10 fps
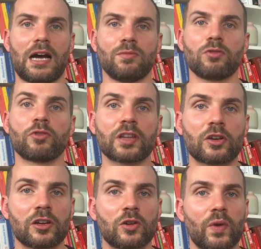I'm not really
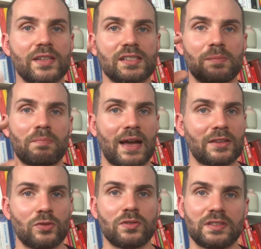going to go into the
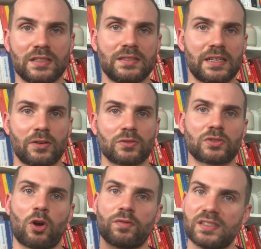minute
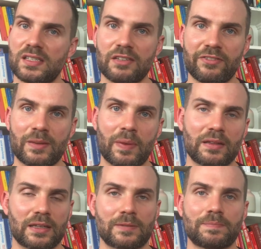details of CV
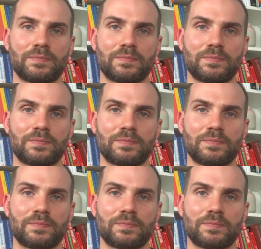building.